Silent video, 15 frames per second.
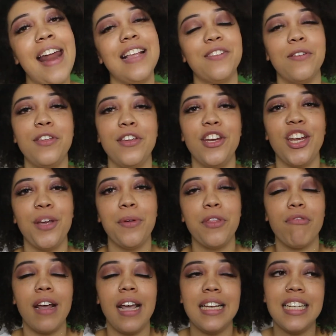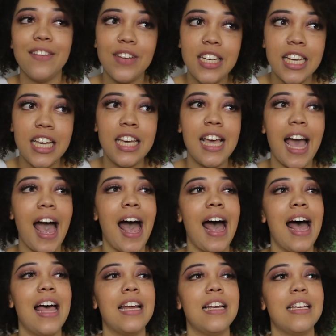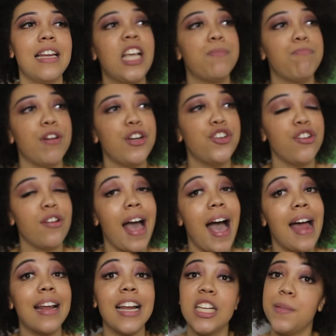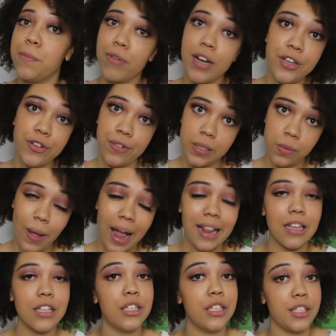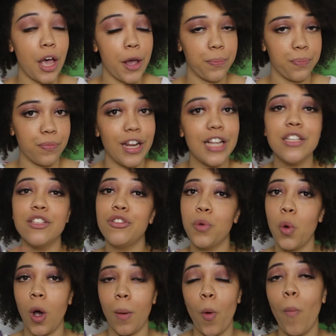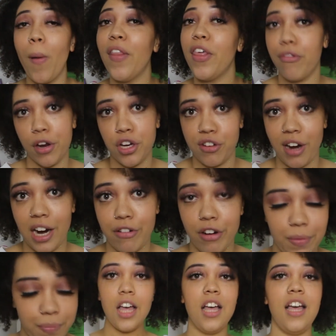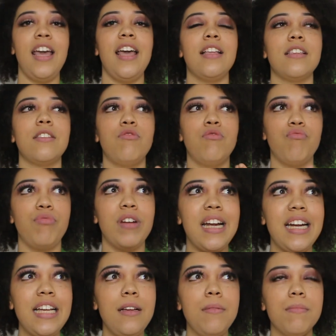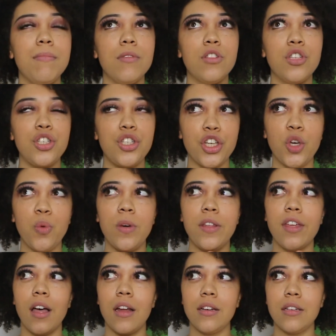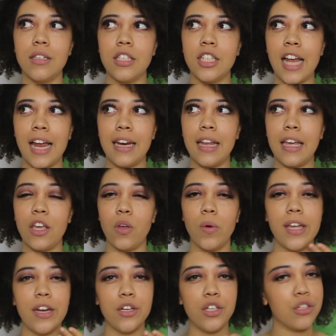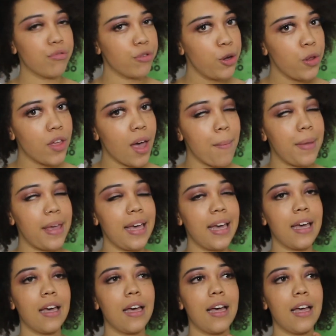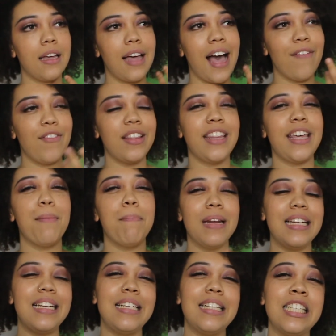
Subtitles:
it's also to do with creativity and expression and inspiration as well. So let's talk more about the throat chakra. It's really to do with understanding your inner truth and having the ability to